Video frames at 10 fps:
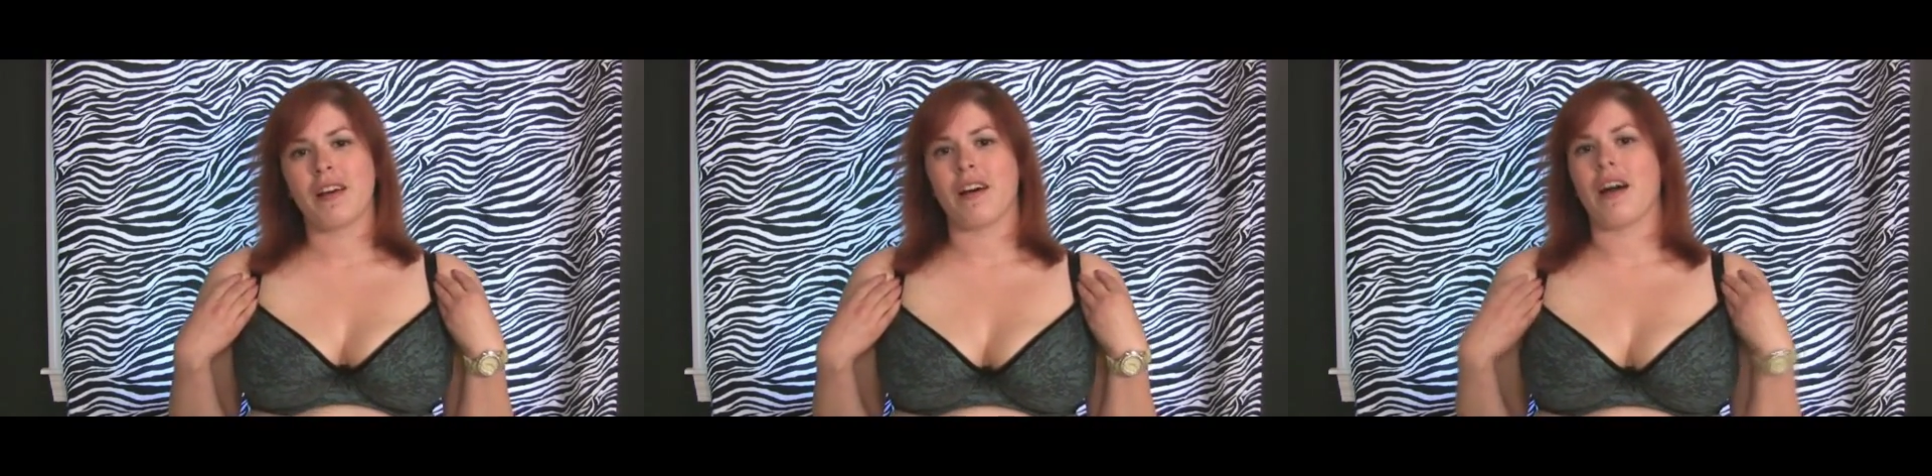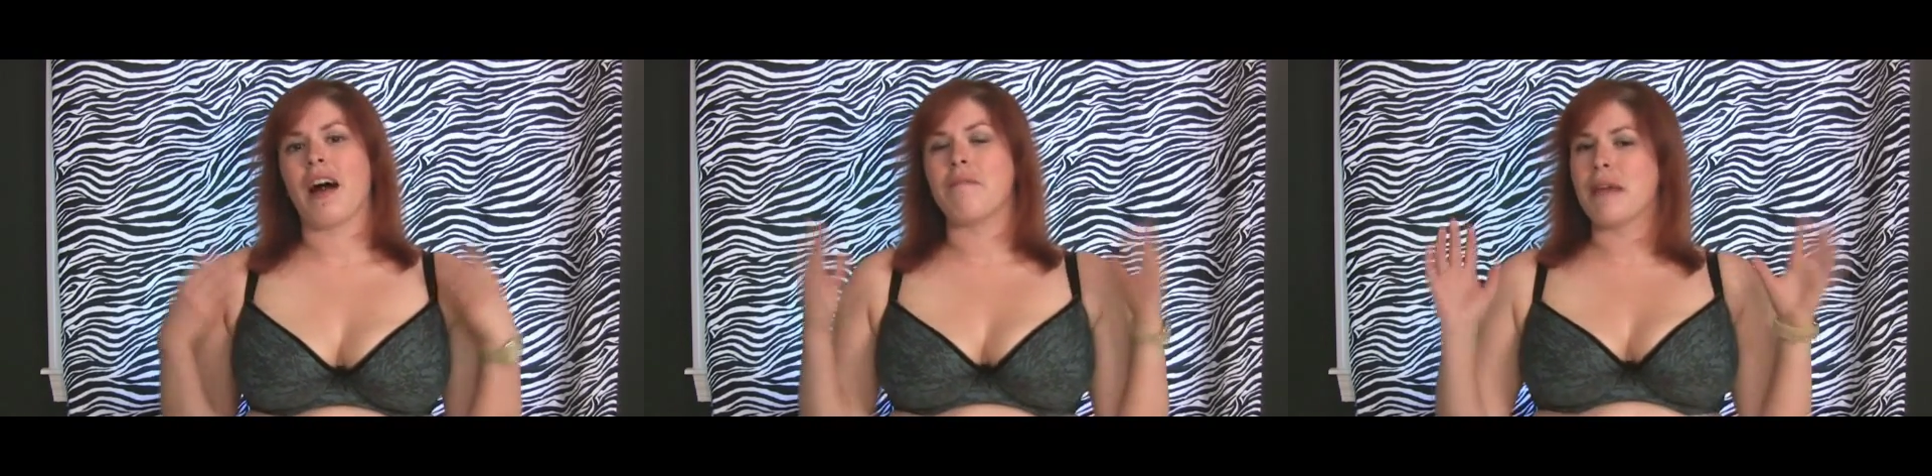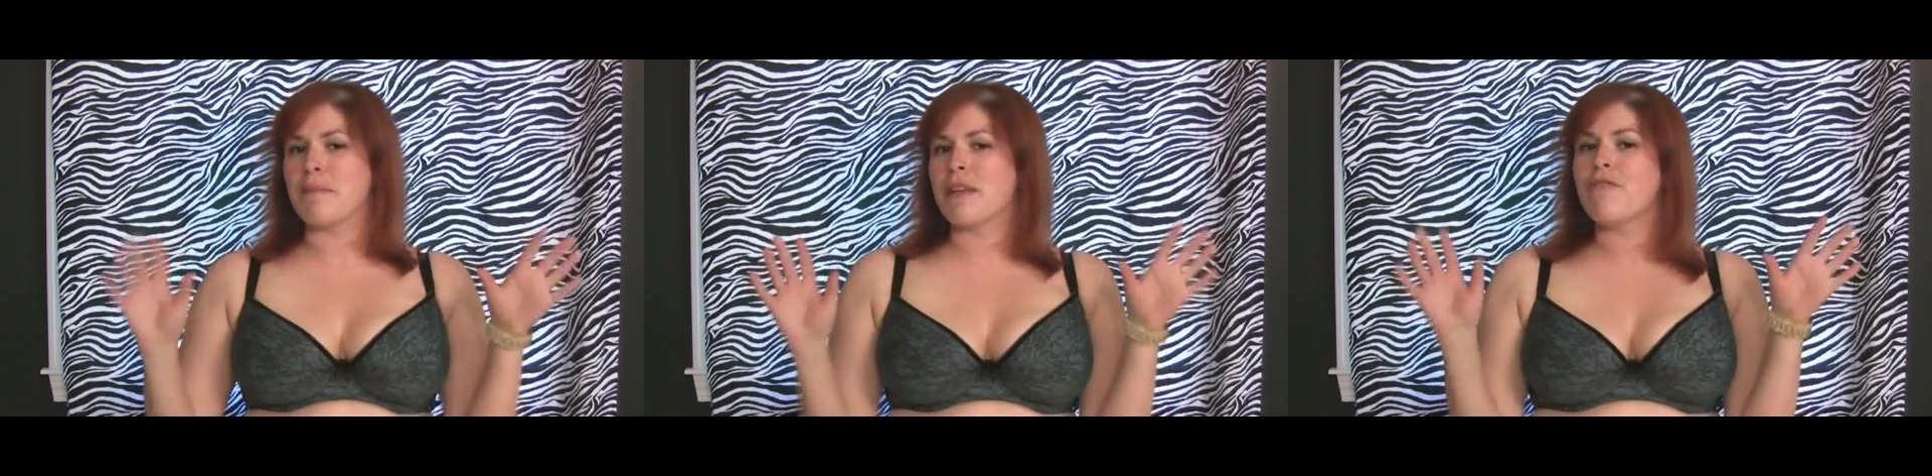I
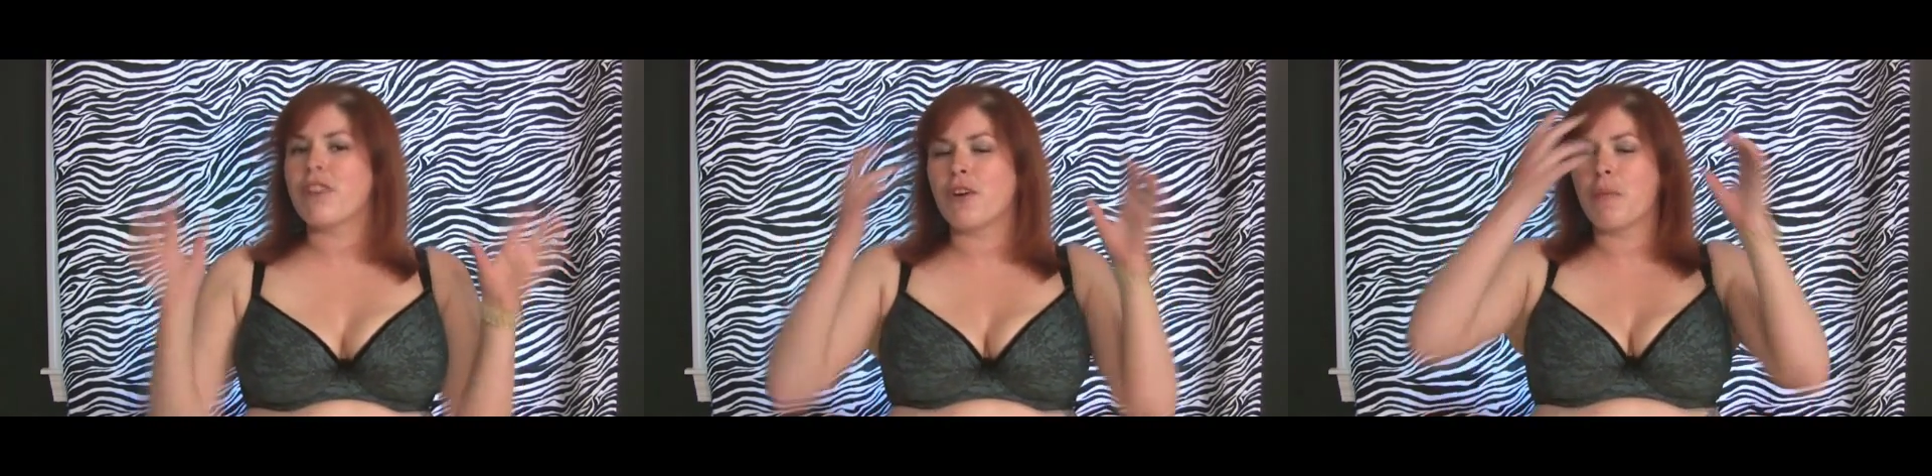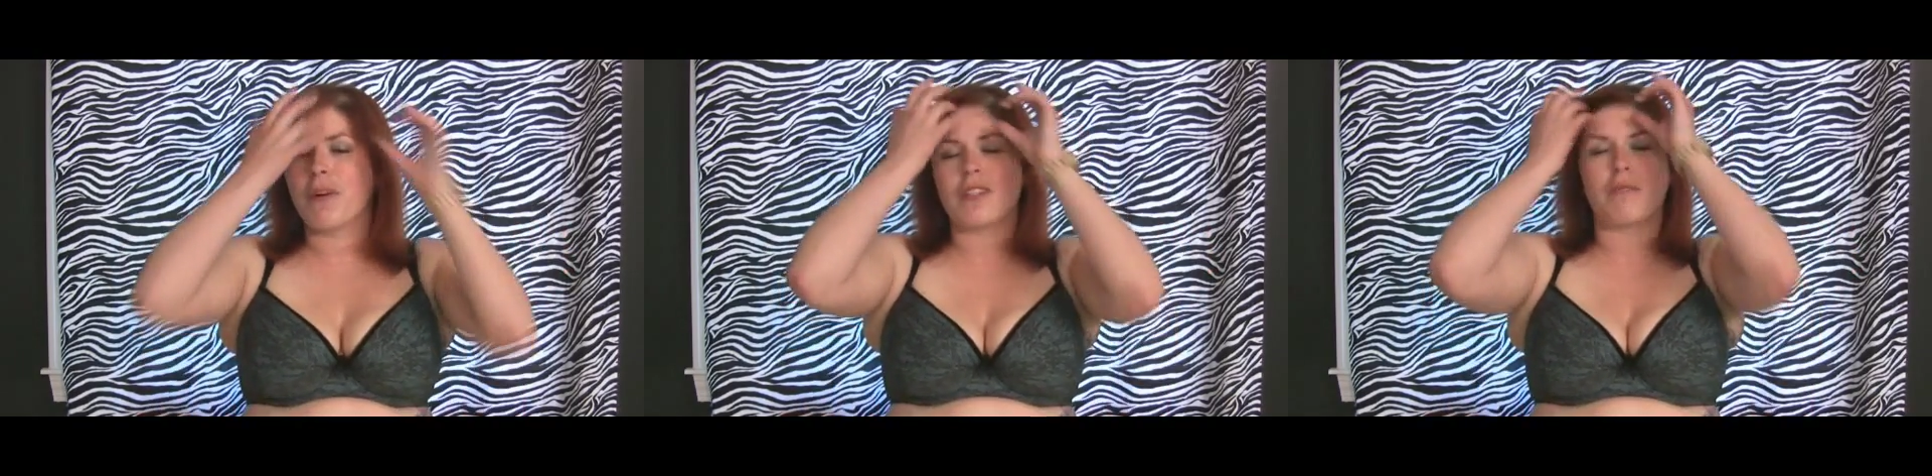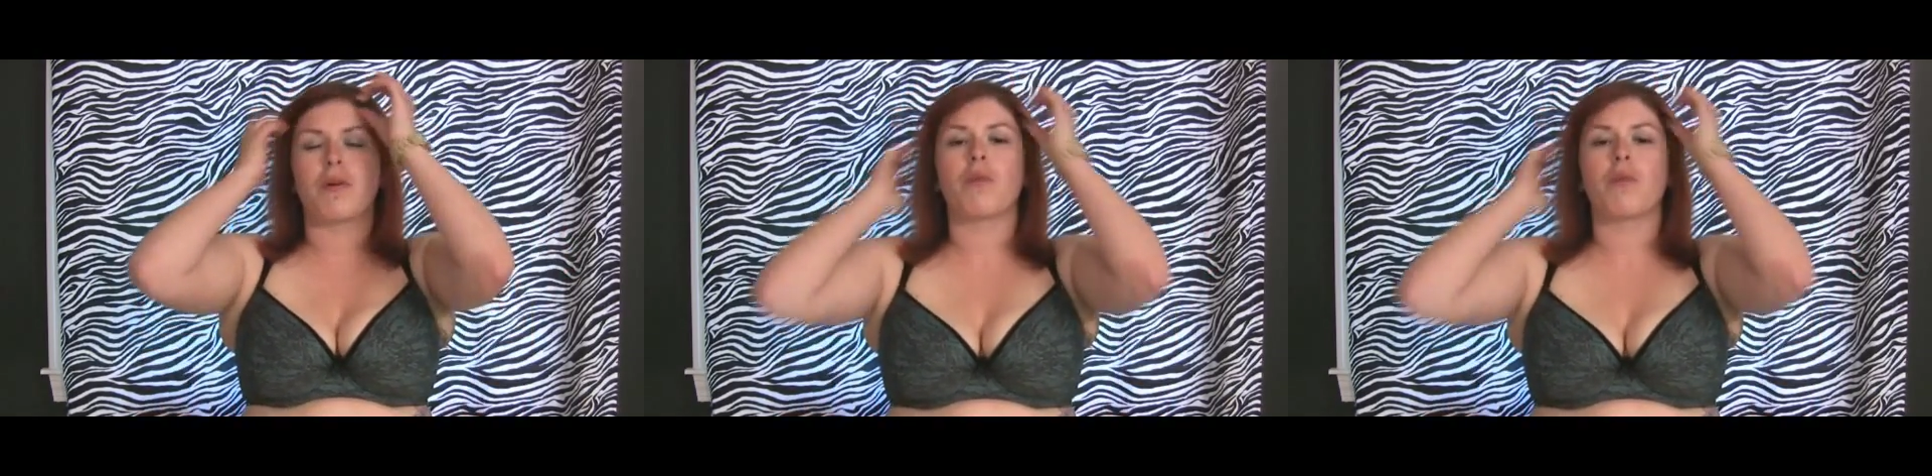may be a fickle person,